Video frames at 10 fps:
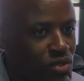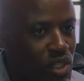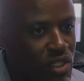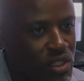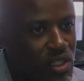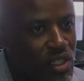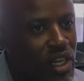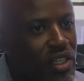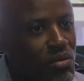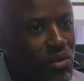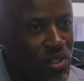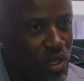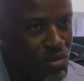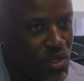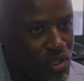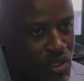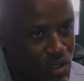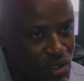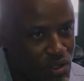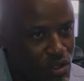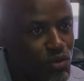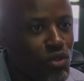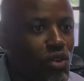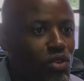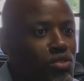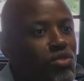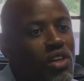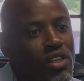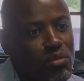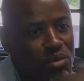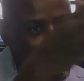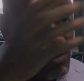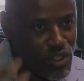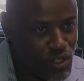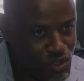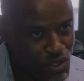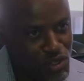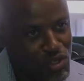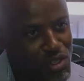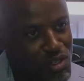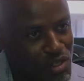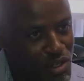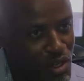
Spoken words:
290 per subject. If you go to other private institutions,